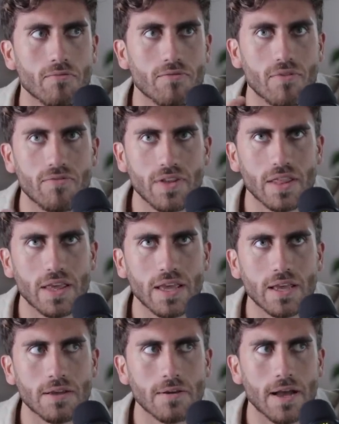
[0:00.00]

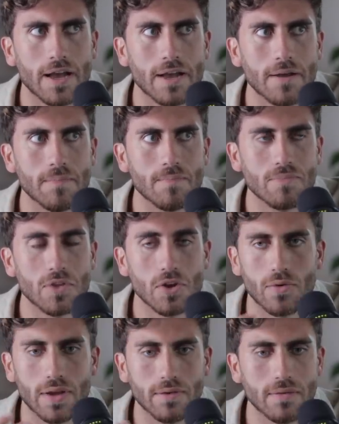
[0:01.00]
fulfilling um you
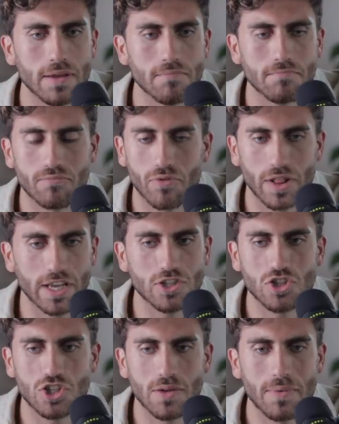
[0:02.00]
know
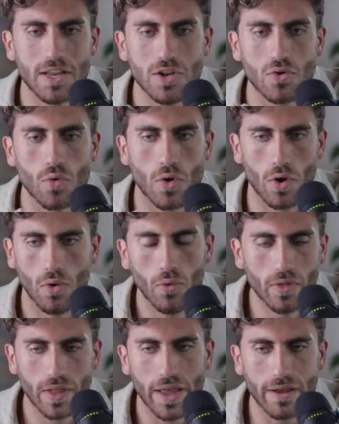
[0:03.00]
relationship in your
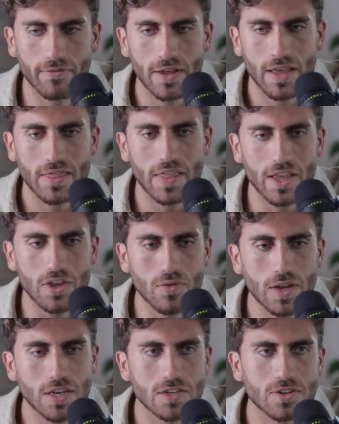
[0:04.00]
own life, that you
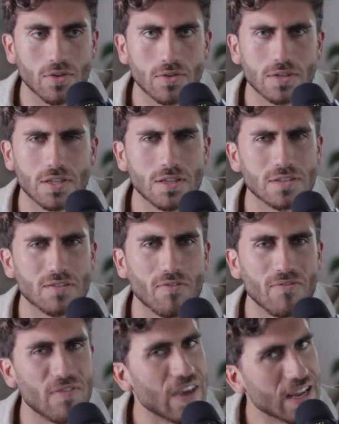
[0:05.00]
need to turn to this
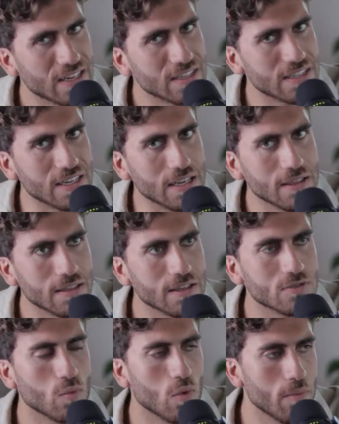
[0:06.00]
fantasy,
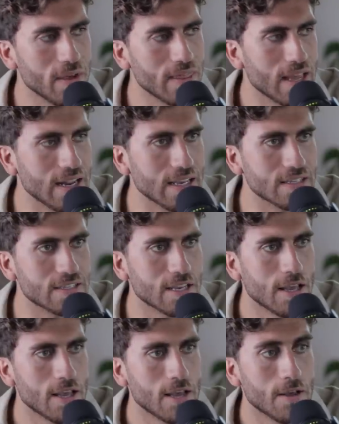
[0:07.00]
this woman that is,
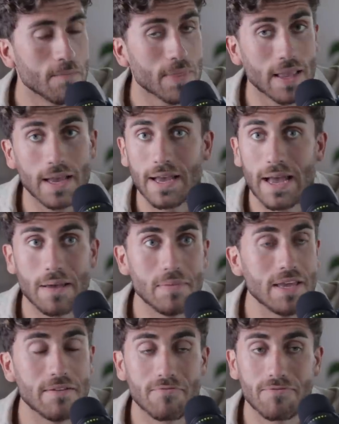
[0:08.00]
I
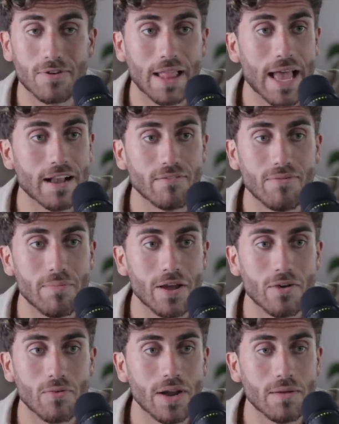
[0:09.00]
mean, for lack of a
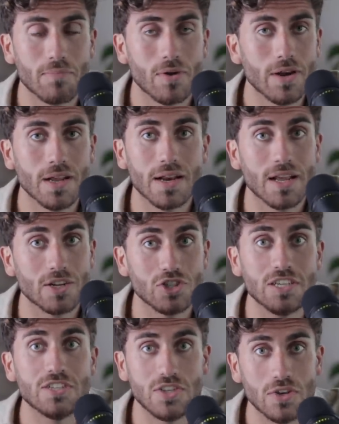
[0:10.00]
better way to put it,
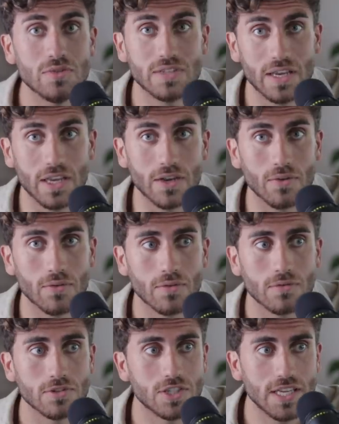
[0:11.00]
she's using you.
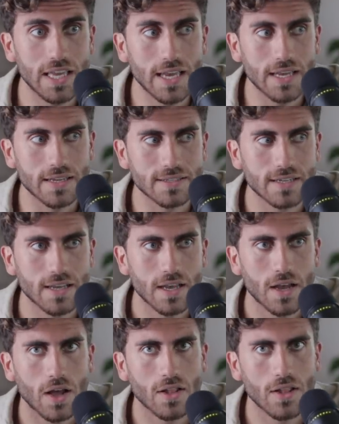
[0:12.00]
She is.
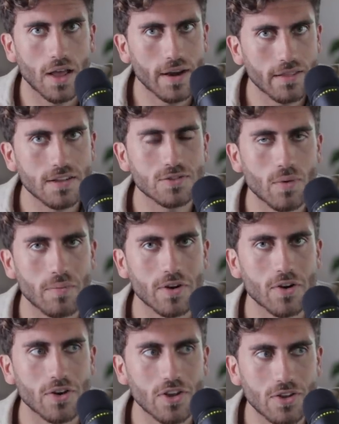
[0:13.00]
A lot of these
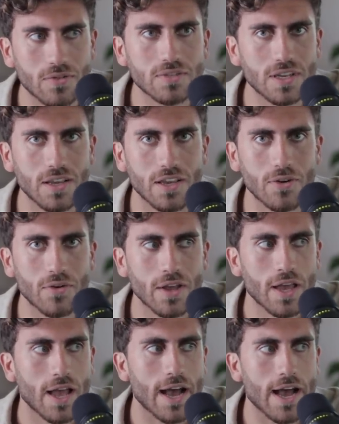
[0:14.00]
women are using you.
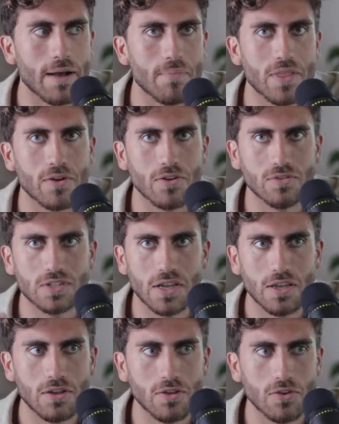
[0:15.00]
Um, they're
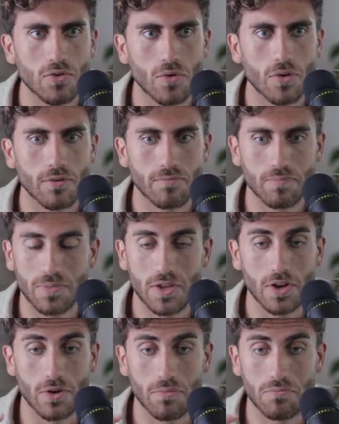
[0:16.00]
using your,
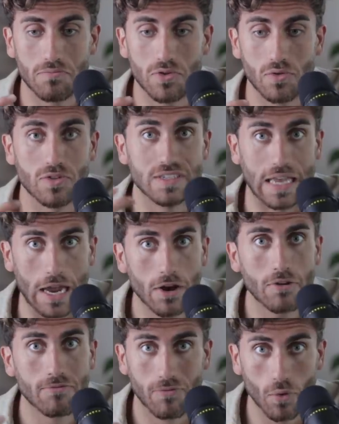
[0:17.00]
you know, your
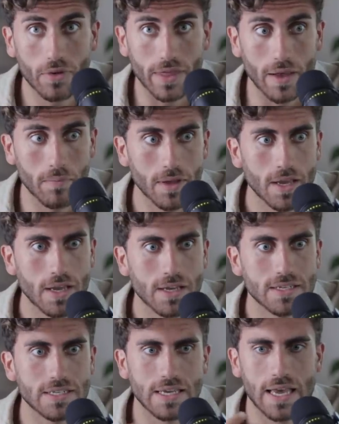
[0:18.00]
desire for them
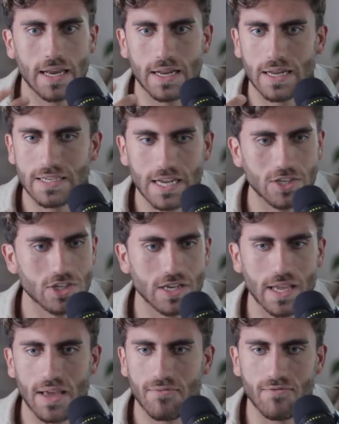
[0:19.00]
to get attention,
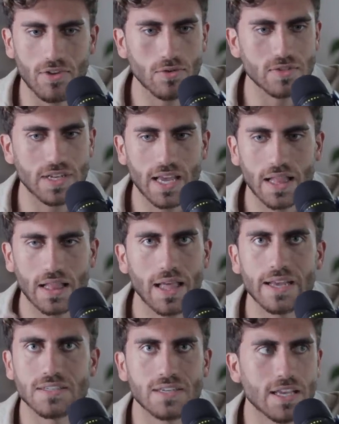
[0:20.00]
to get views, to get
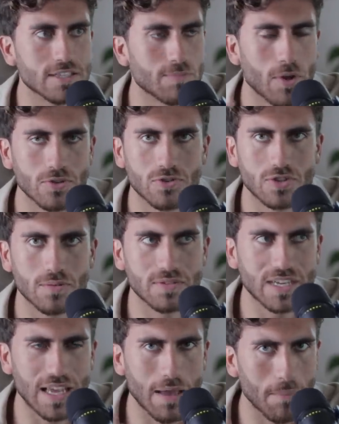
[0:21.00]
likes, to get sponsorships,
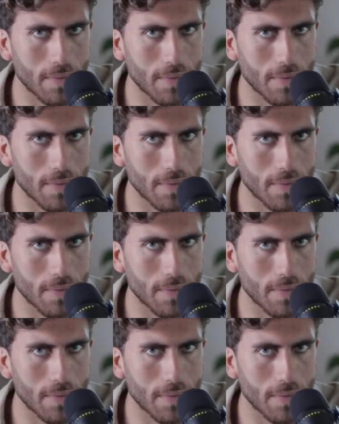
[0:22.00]
to get